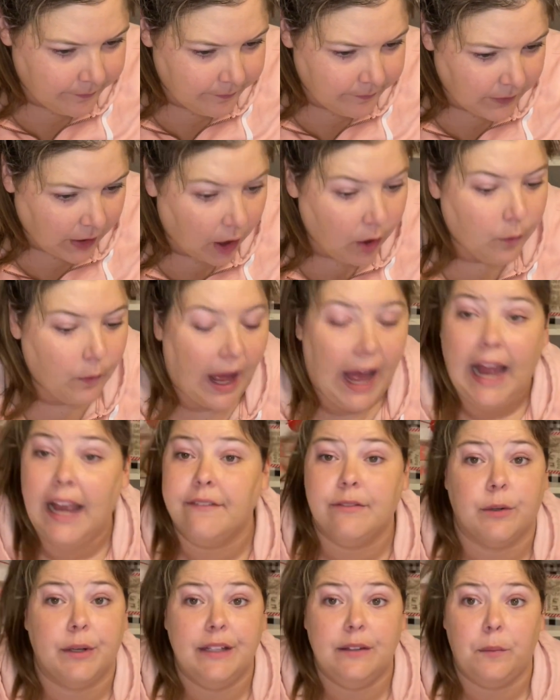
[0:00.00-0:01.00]
Oh,
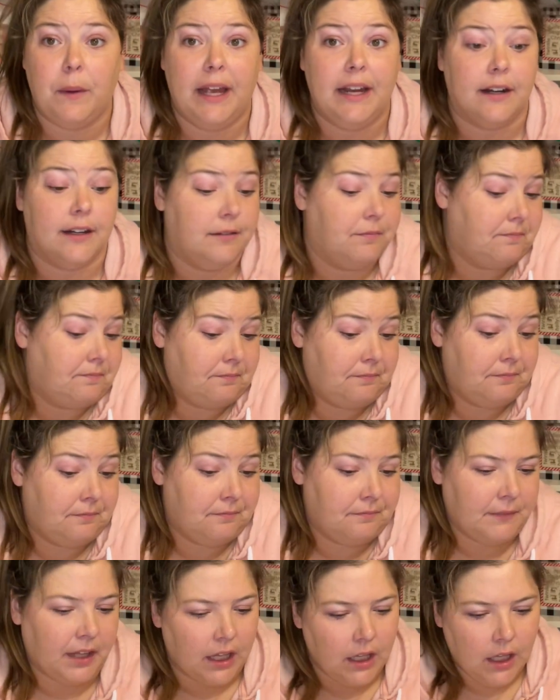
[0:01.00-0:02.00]
Ivory Zweigart.
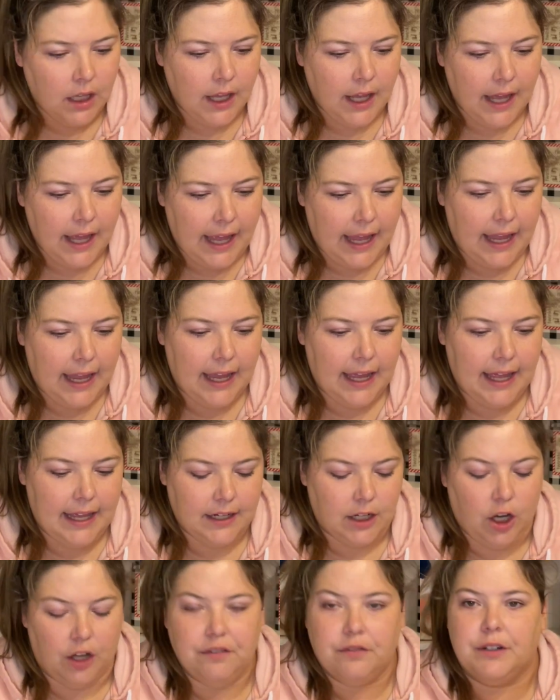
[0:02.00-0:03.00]
And
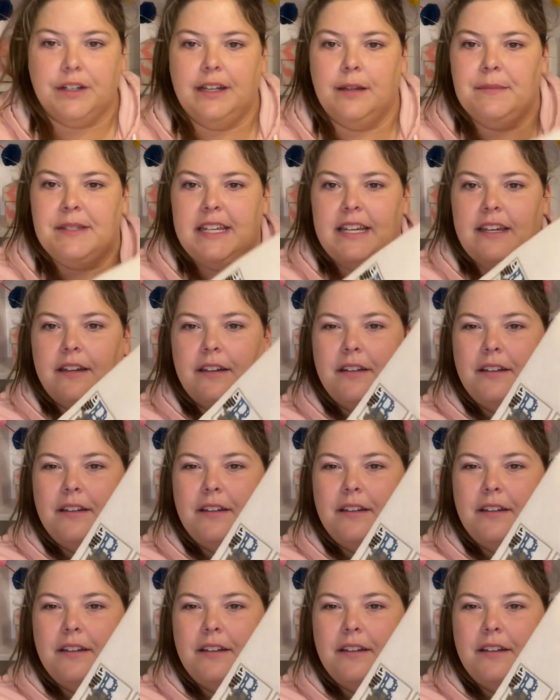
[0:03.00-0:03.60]
call for DMC.